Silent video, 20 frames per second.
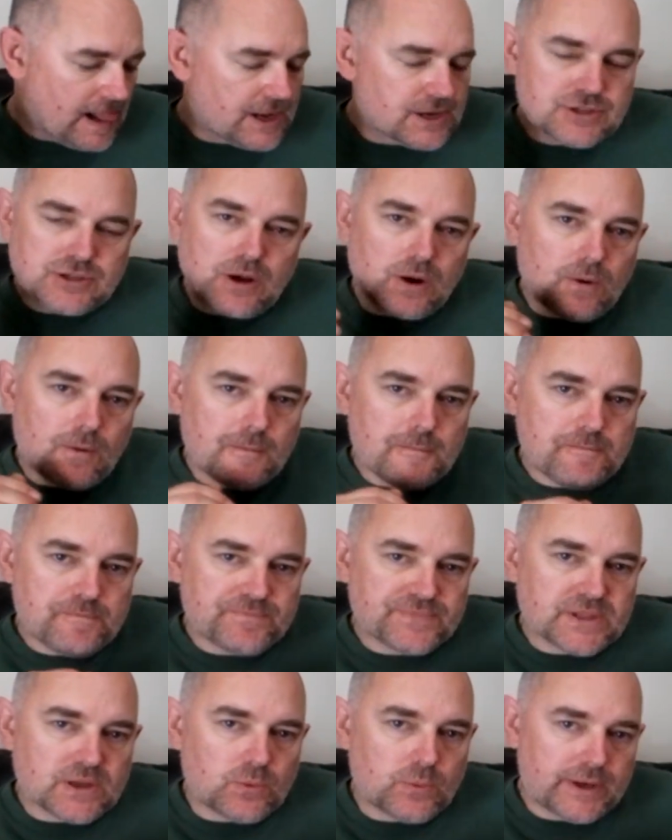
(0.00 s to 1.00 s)
So
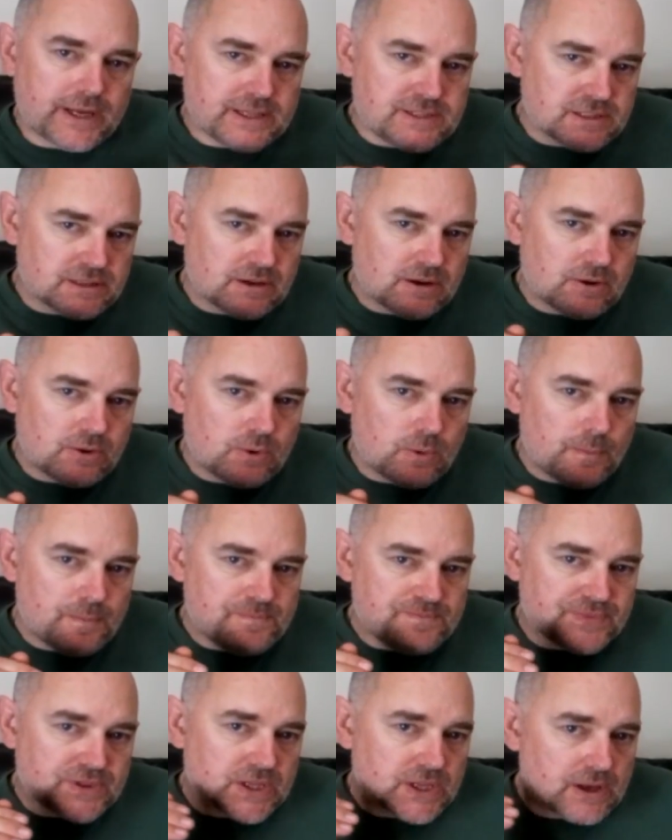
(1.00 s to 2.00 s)
we need to know
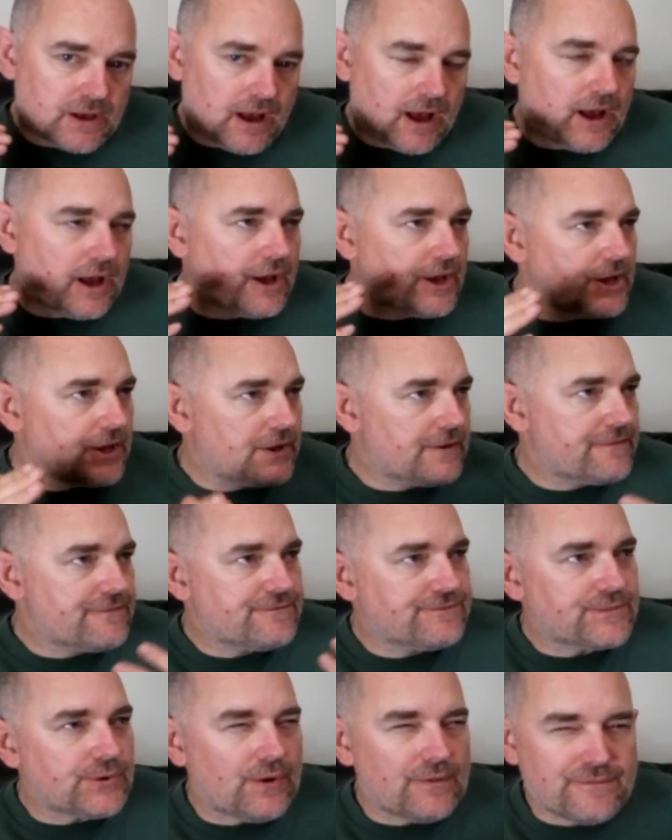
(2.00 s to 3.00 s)
uh,
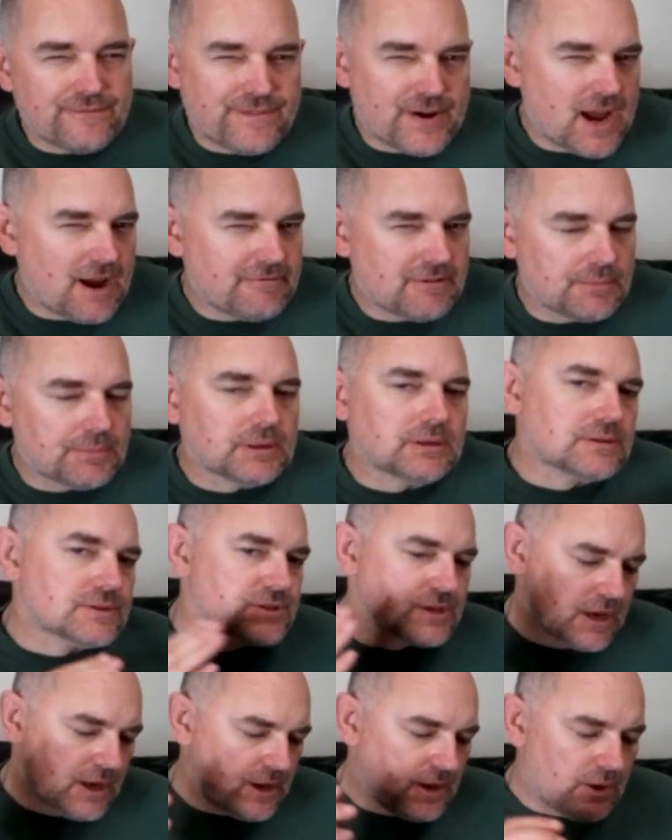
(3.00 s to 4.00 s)
four
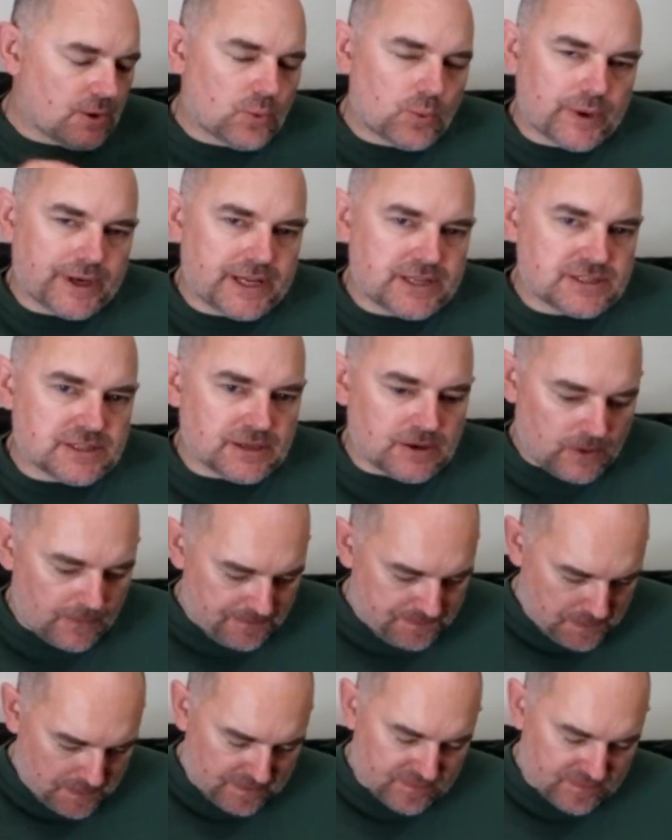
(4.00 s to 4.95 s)
variables. We need to know